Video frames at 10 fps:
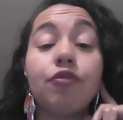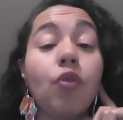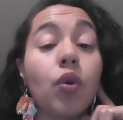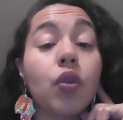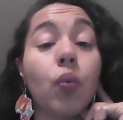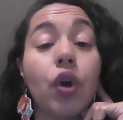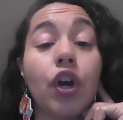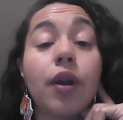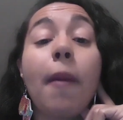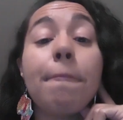for the
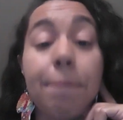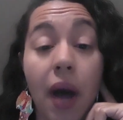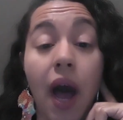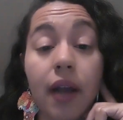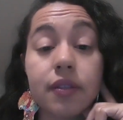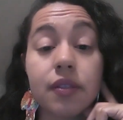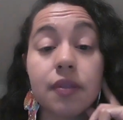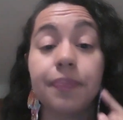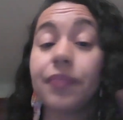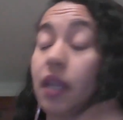word
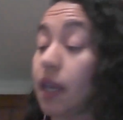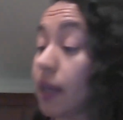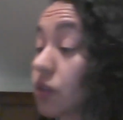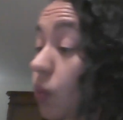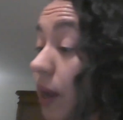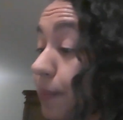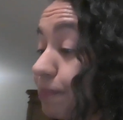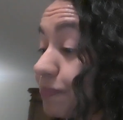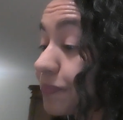box. Next one.